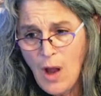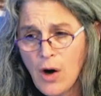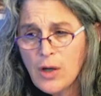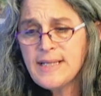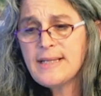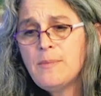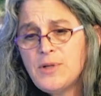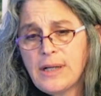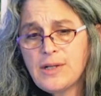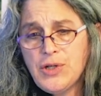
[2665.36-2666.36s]
are
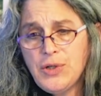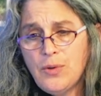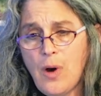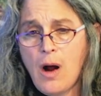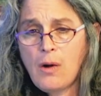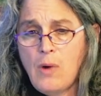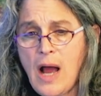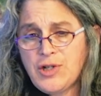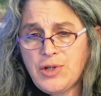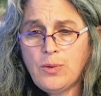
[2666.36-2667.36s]
subject to our
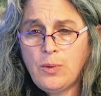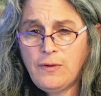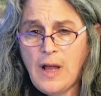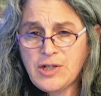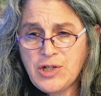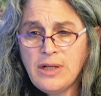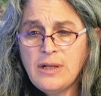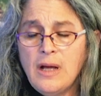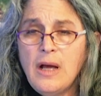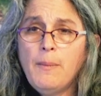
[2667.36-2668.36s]
rational
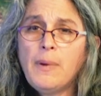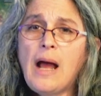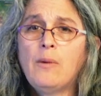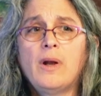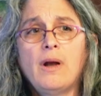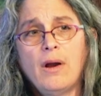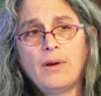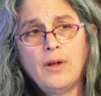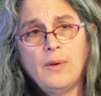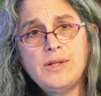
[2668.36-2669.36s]
reflection, but I want to
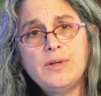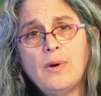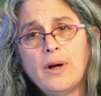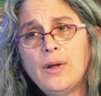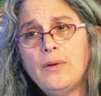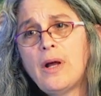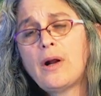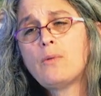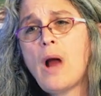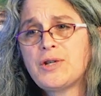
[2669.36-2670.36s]
argue and do argue that
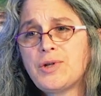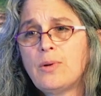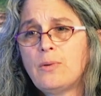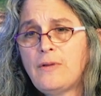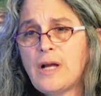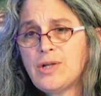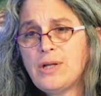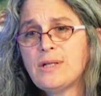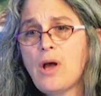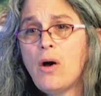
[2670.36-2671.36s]
our rational reflection
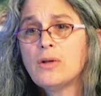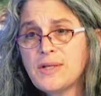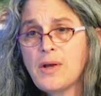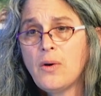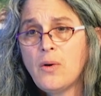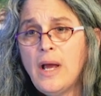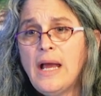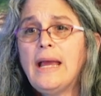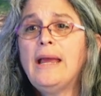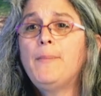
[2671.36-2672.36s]
is also
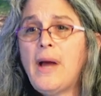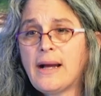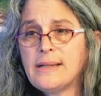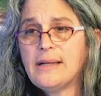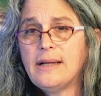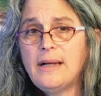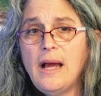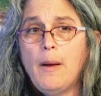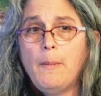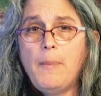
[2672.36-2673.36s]
impacted
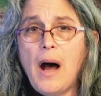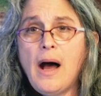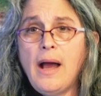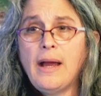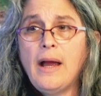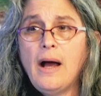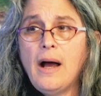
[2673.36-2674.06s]
by